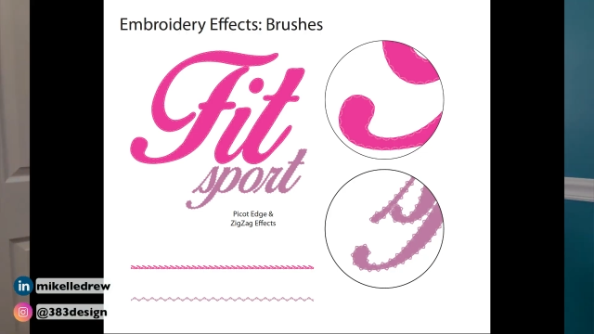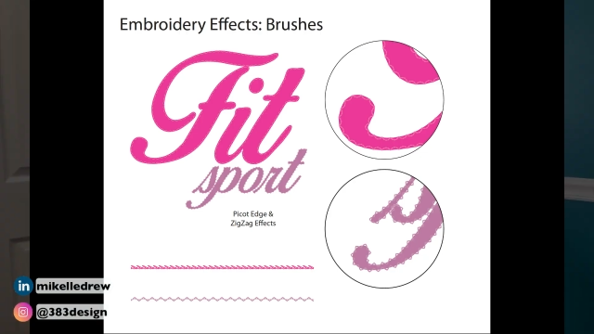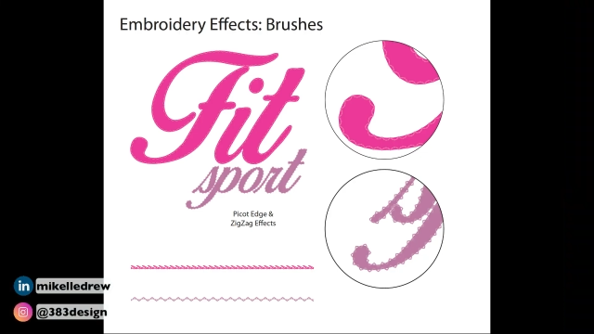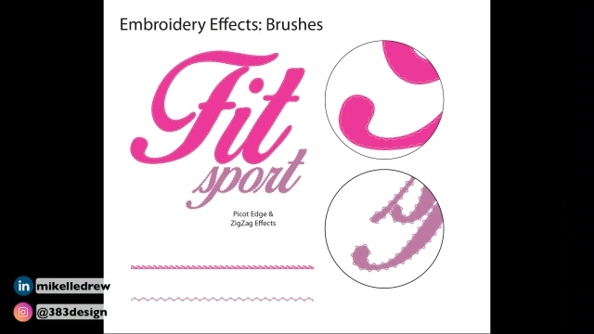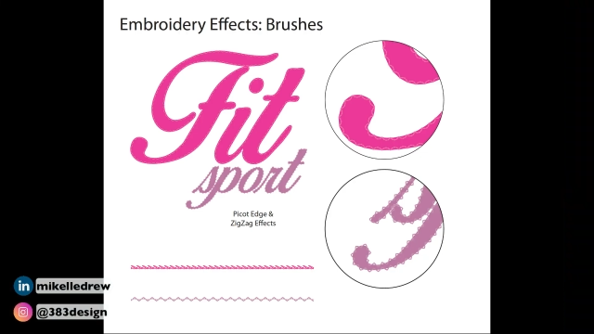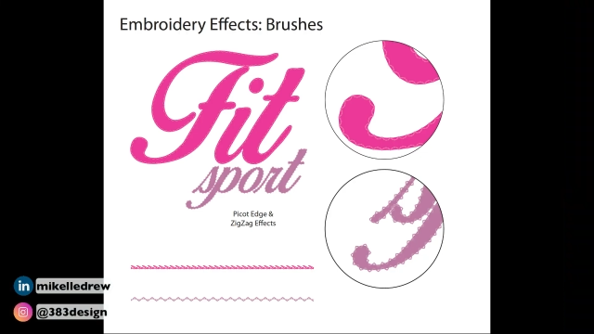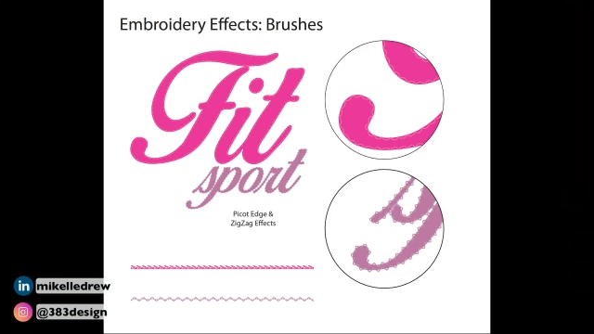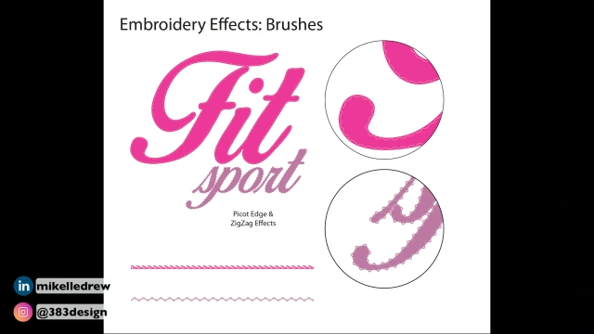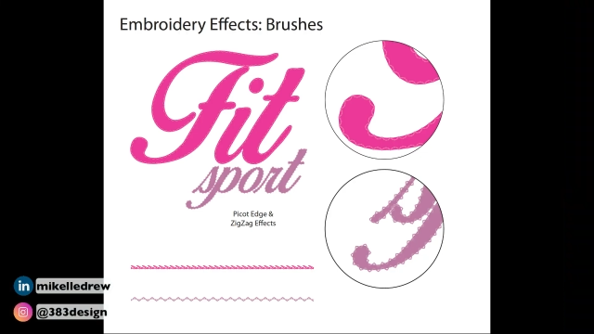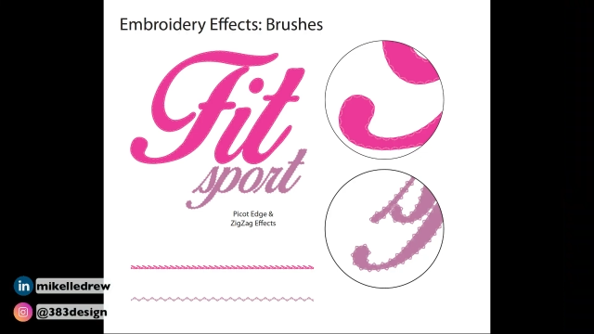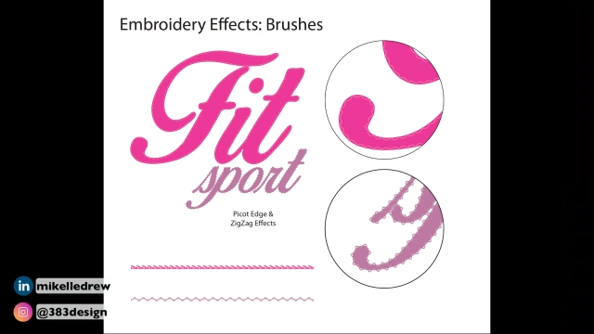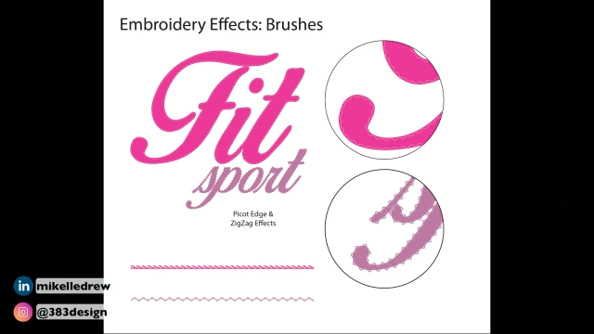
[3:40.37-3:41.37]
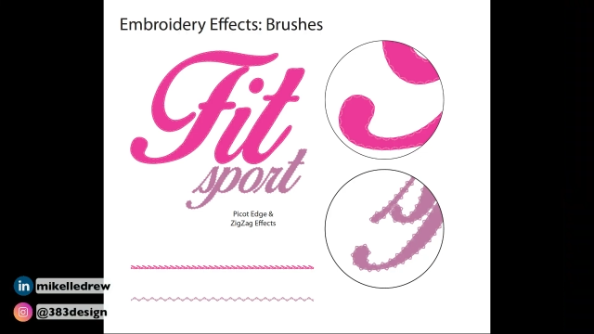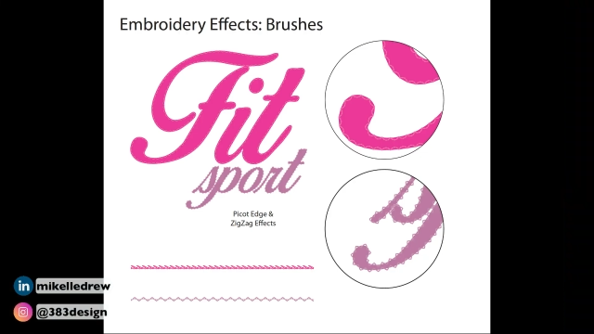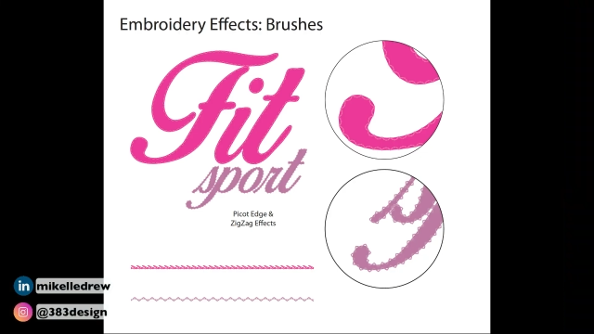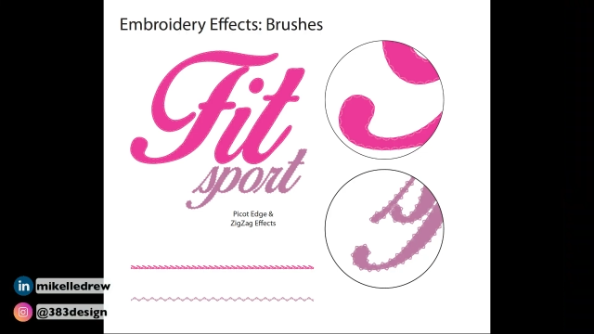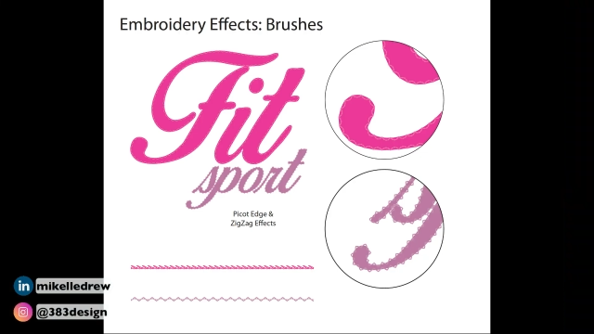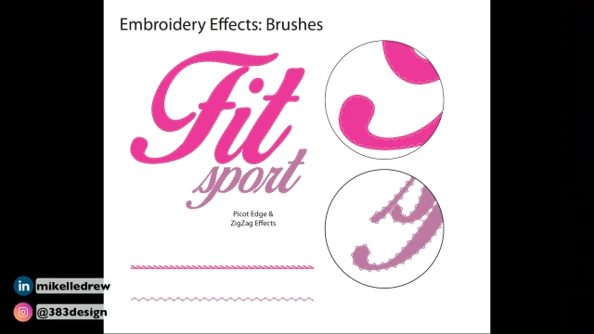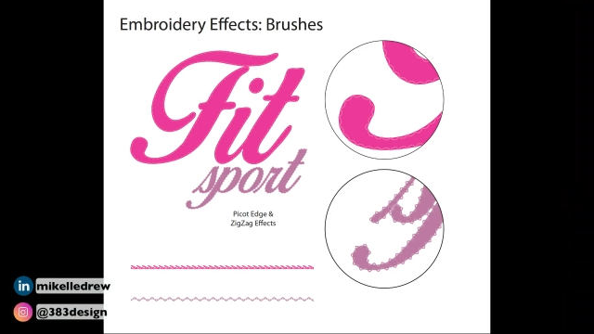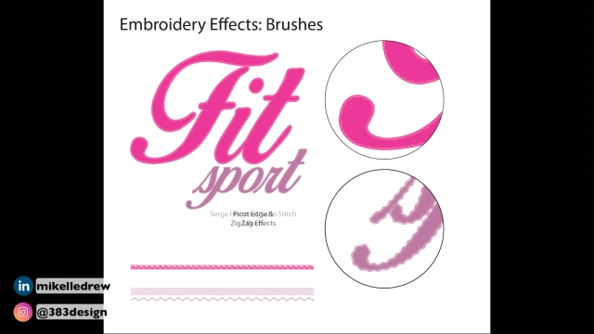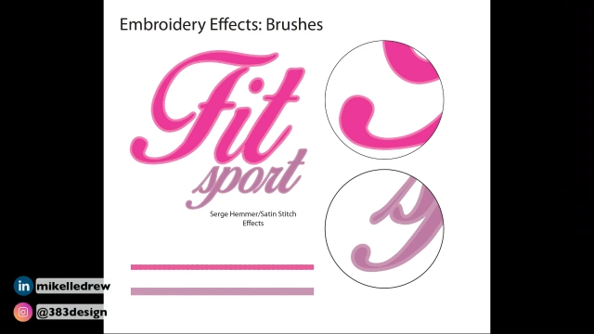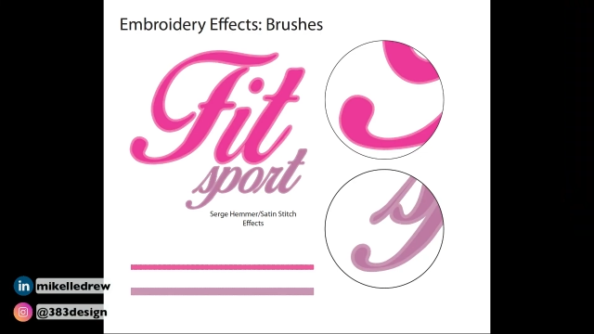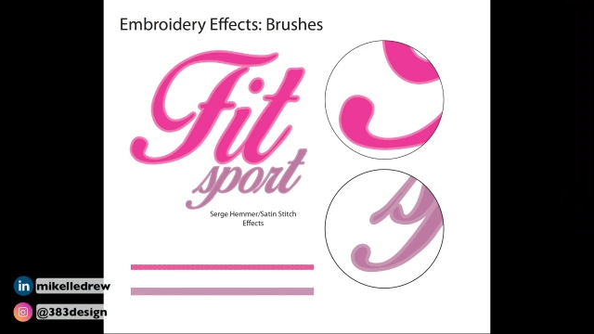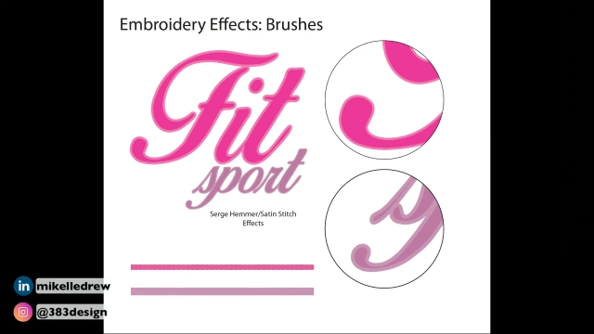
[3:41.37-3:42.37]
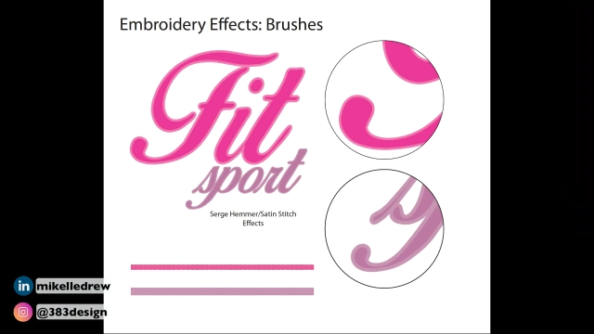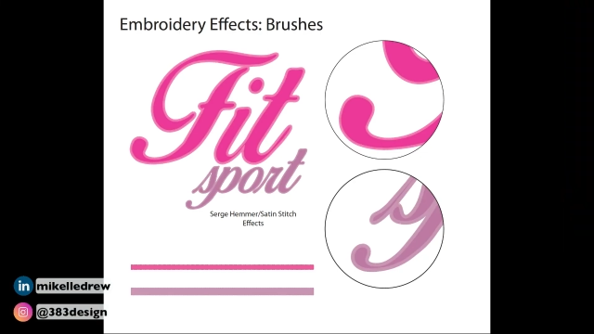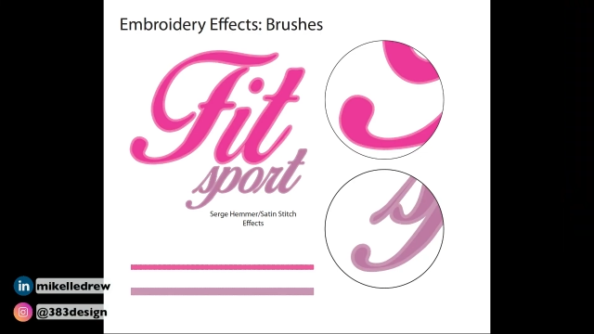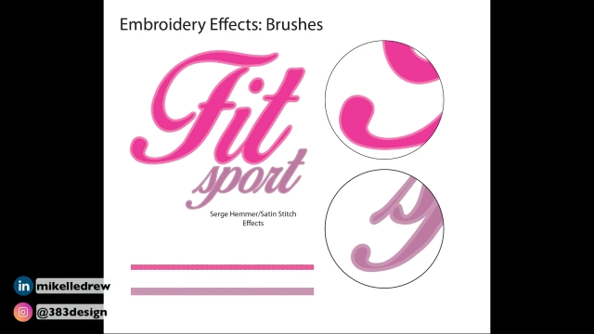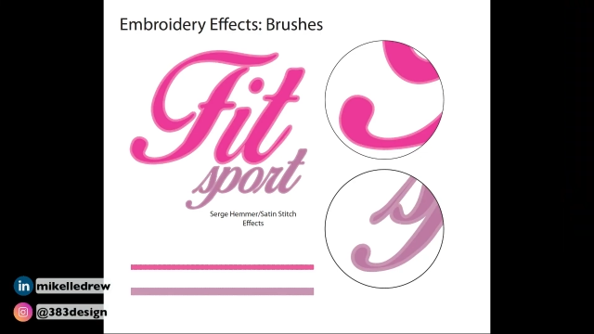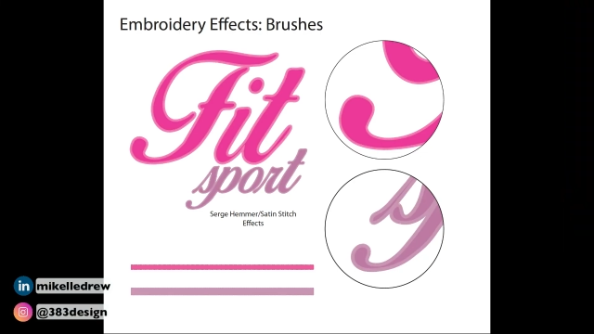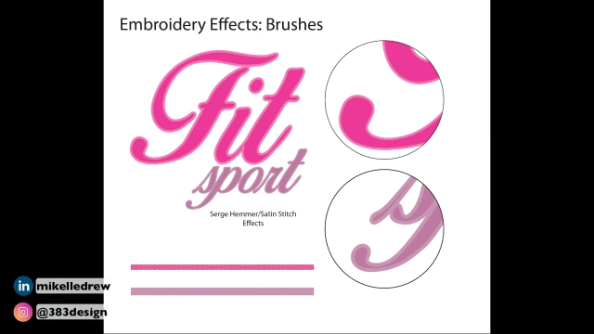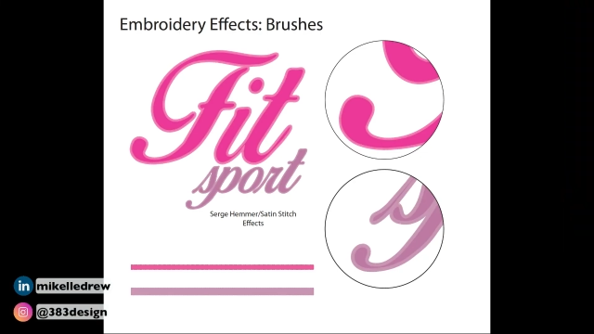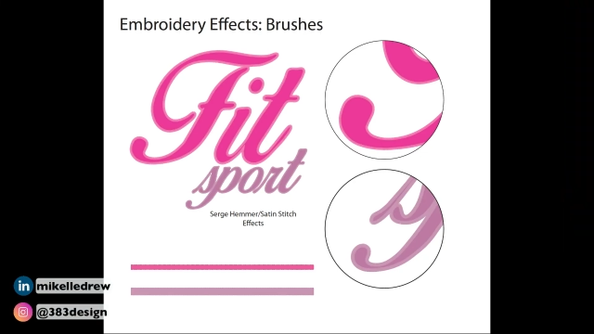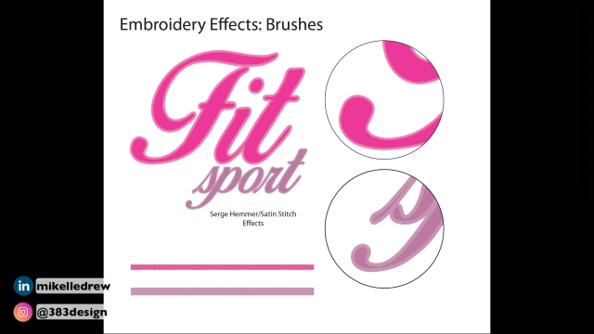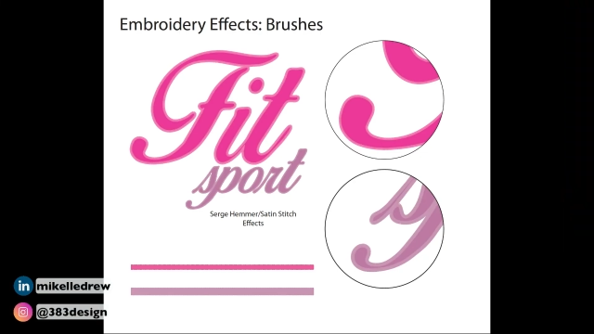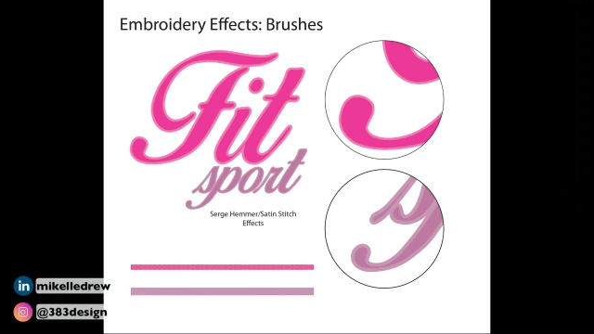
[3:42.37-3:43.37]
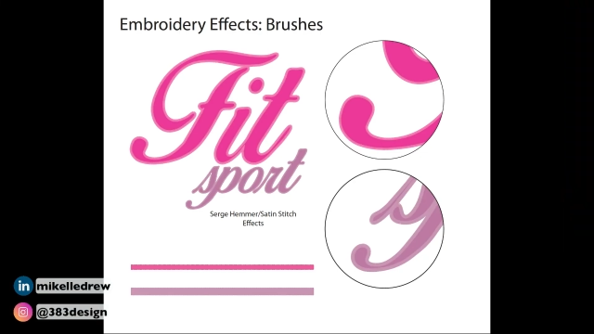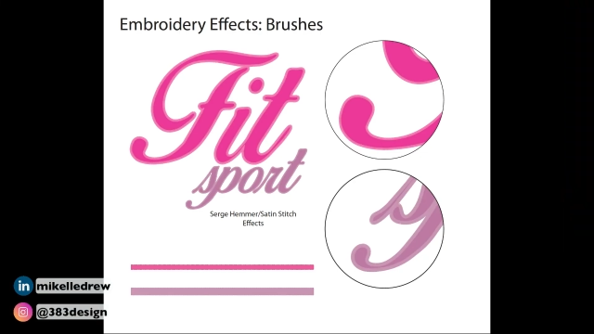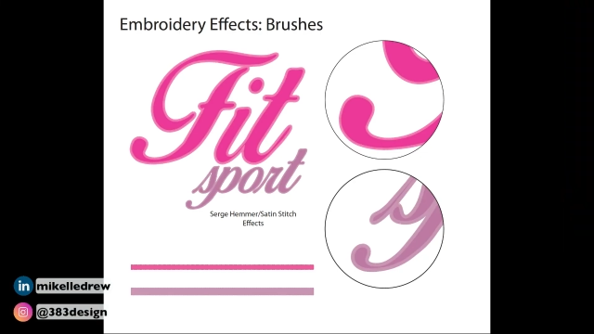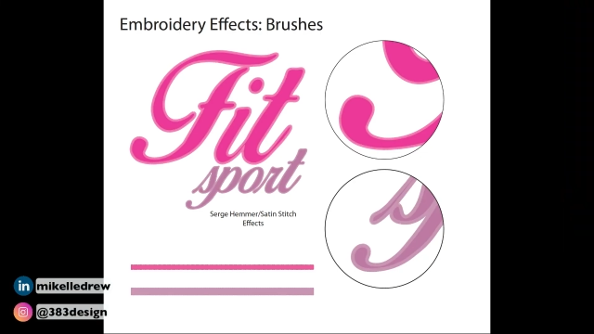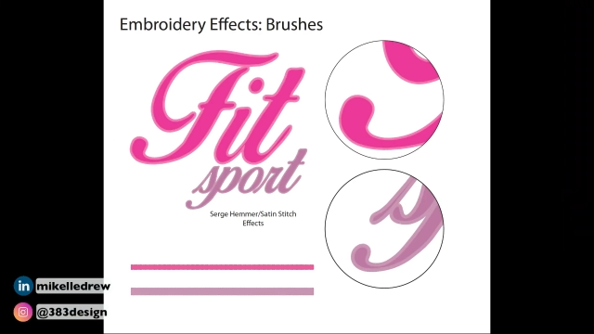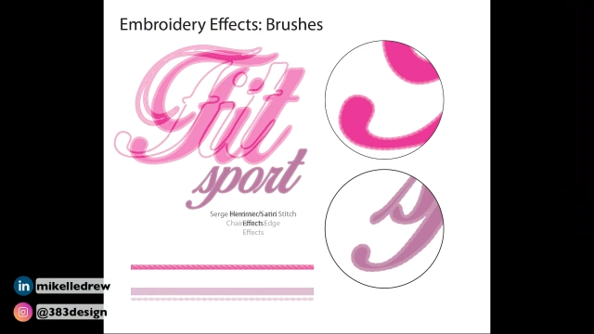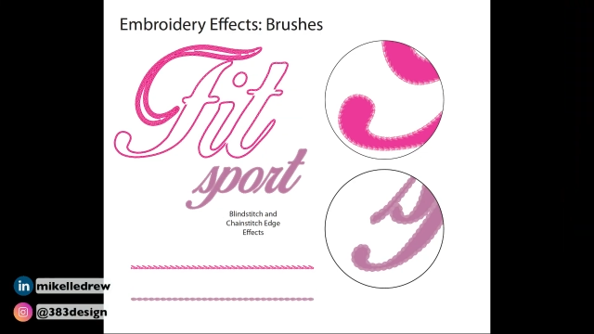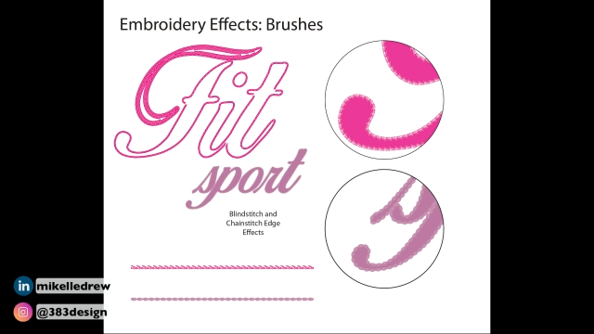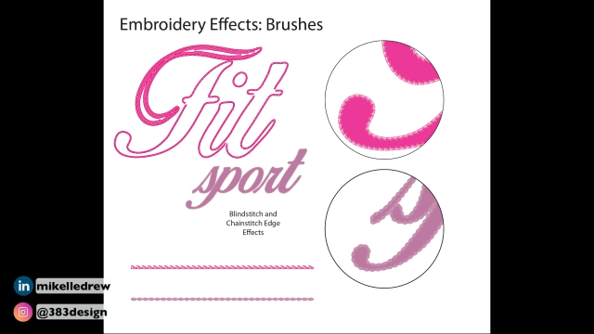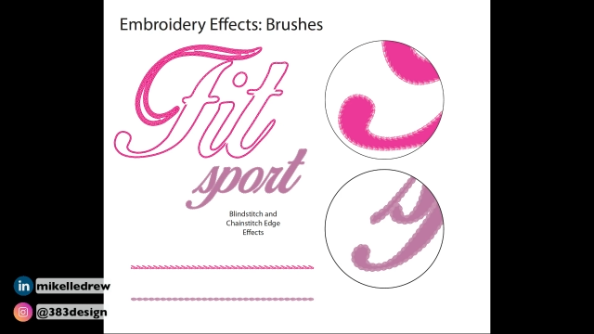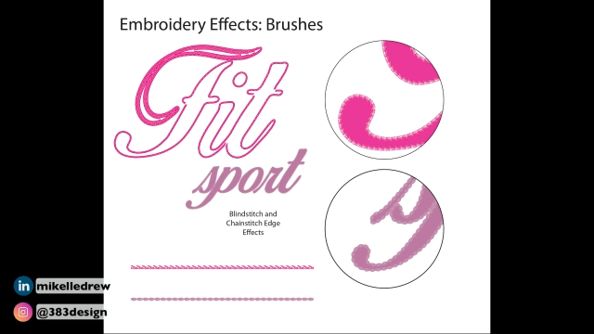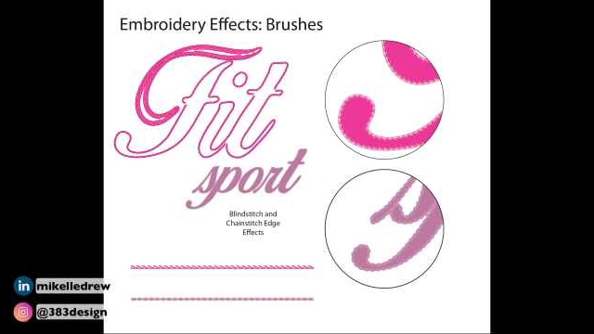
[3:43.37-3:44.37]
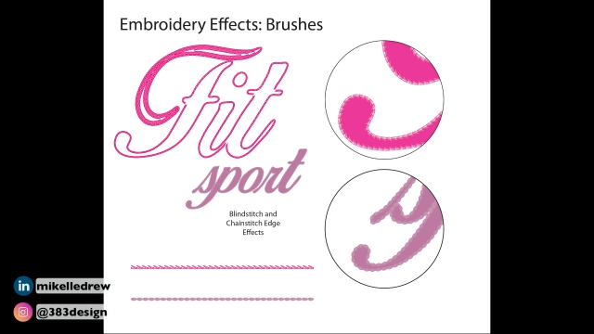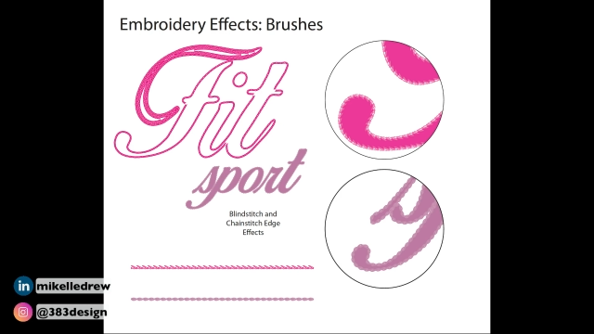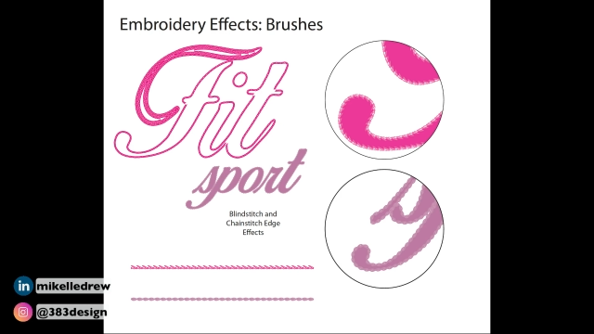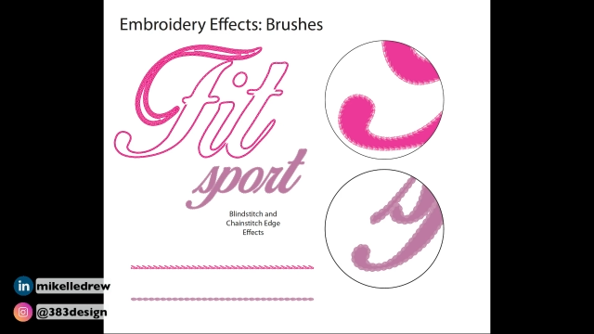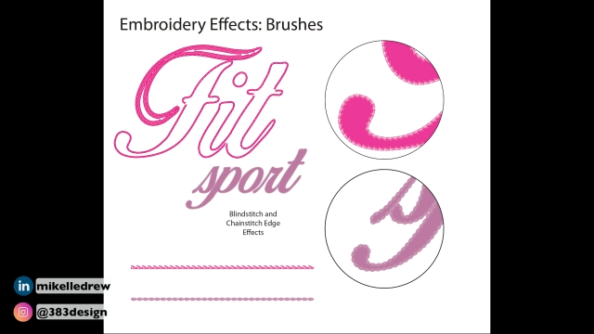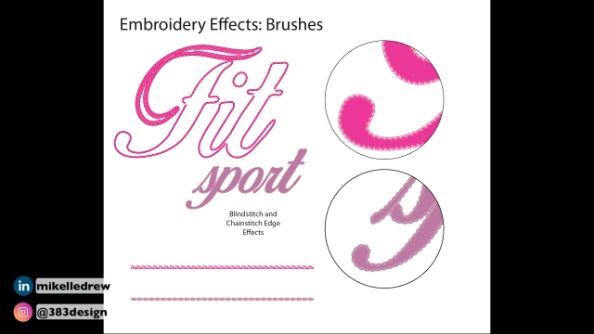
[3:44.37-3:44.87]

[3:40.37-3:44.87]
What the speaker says: No face is visible, so there are no lips to read.